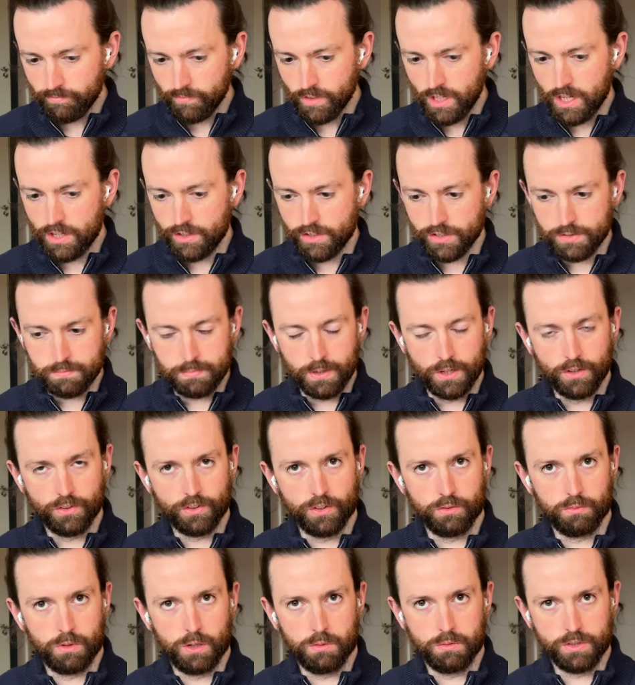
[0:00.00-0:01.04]
and just build
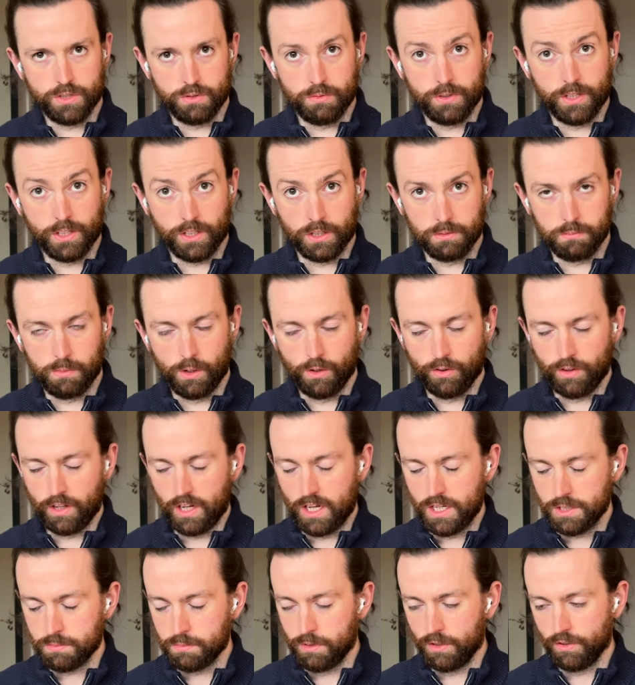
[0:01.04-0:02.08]
on what was a really good month
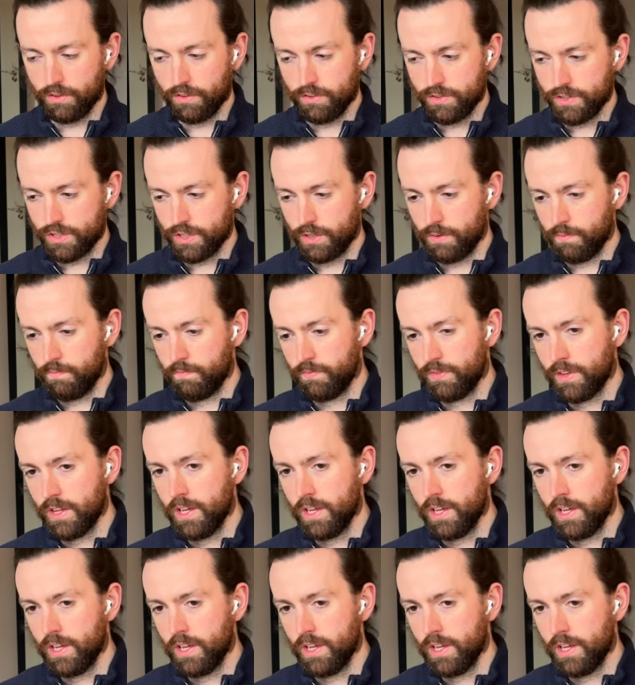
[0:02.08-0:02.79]
last month. So